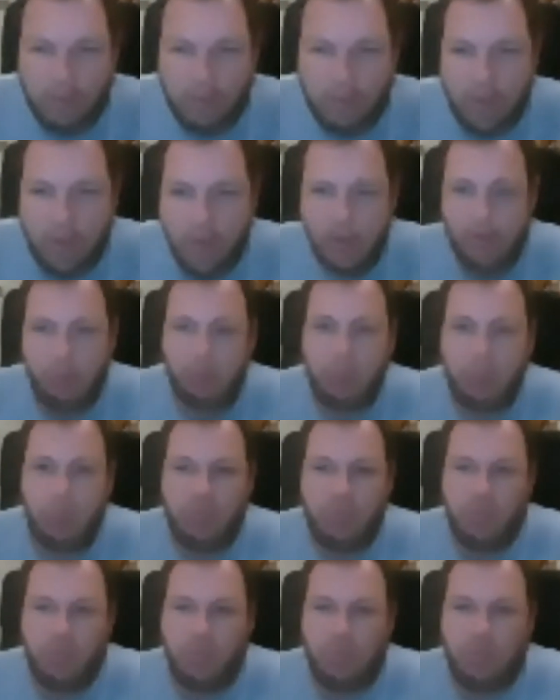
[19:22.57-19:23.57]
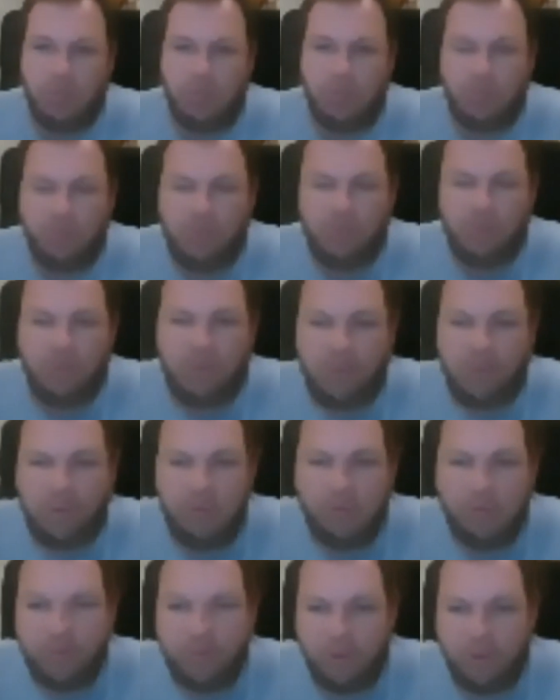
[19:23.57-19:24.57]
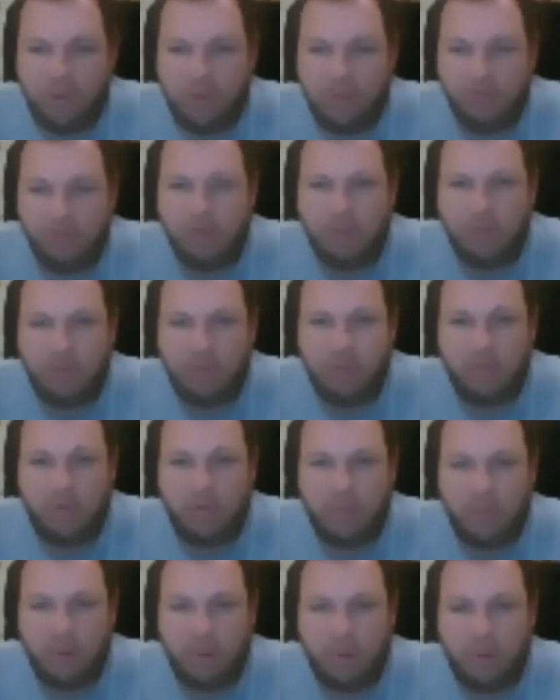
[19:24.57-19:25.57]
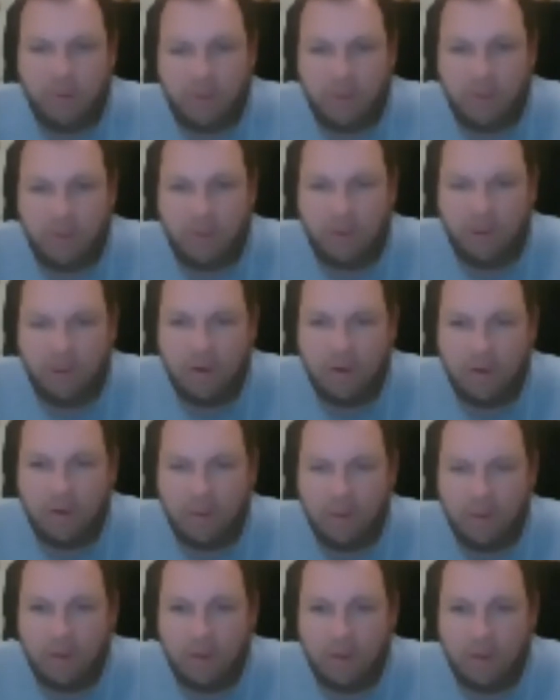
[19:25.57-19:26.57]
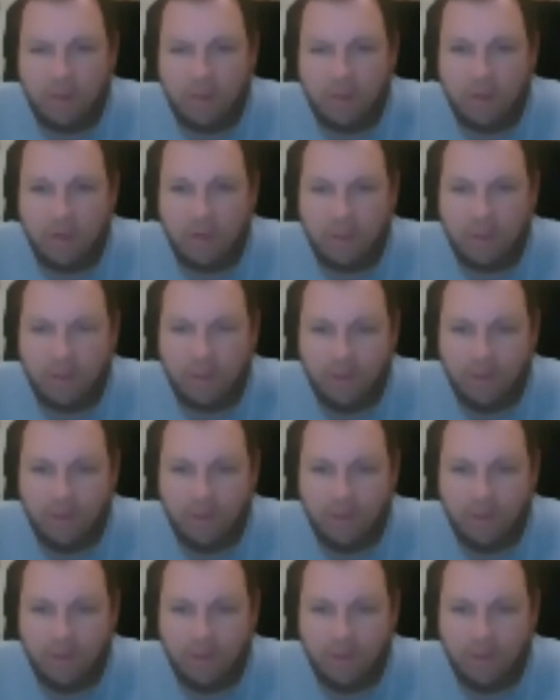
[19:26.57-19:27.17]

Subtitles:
beyond the usual issues with Foreman installer, and well,